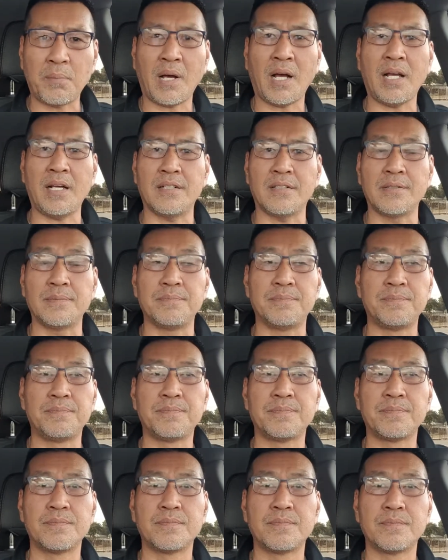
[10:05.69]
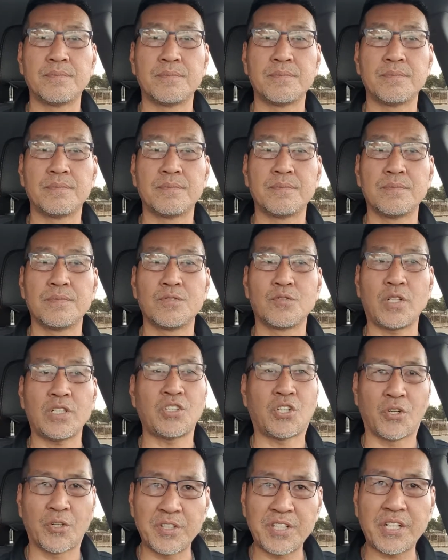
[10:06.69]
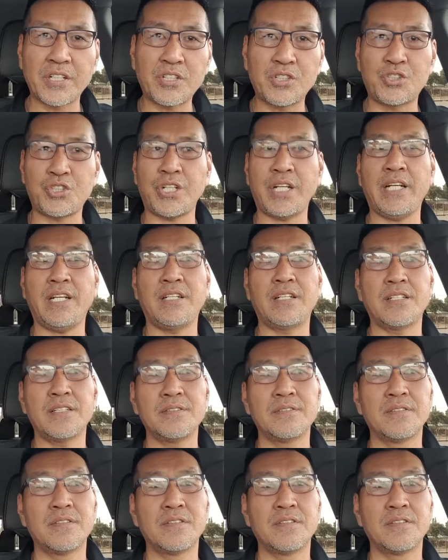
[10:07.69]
mile. Right? Turn the other cheek.